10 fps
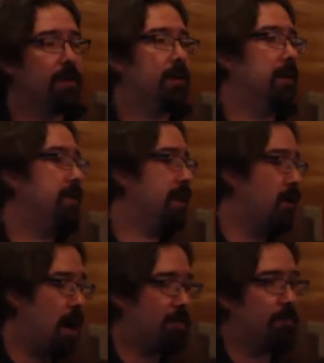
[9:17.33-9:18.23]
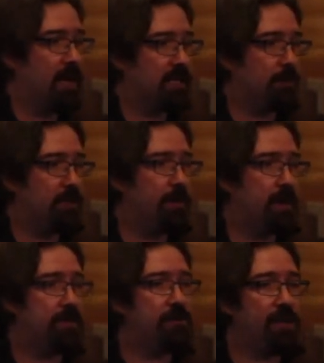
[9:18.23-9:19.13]
Uh, they can optimize much
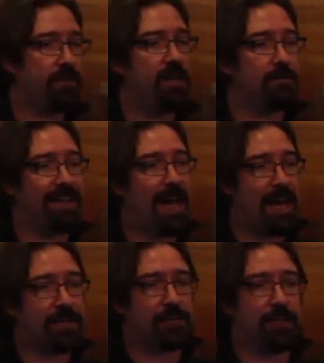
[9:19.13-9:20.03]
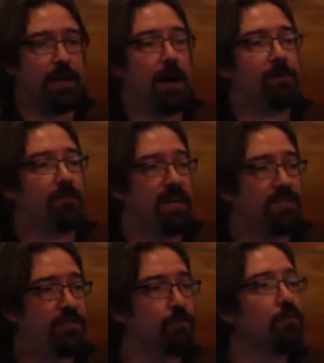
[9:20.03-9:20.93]
better. The JVM can actually
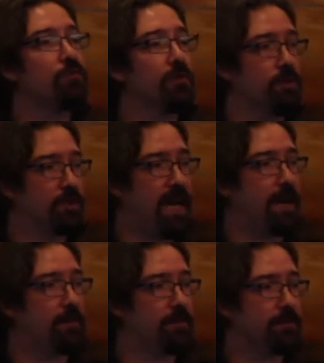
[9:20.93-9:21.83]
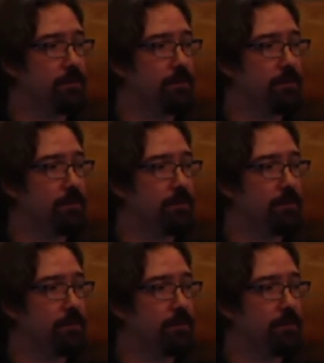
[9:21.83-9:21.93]
optimize through those handles,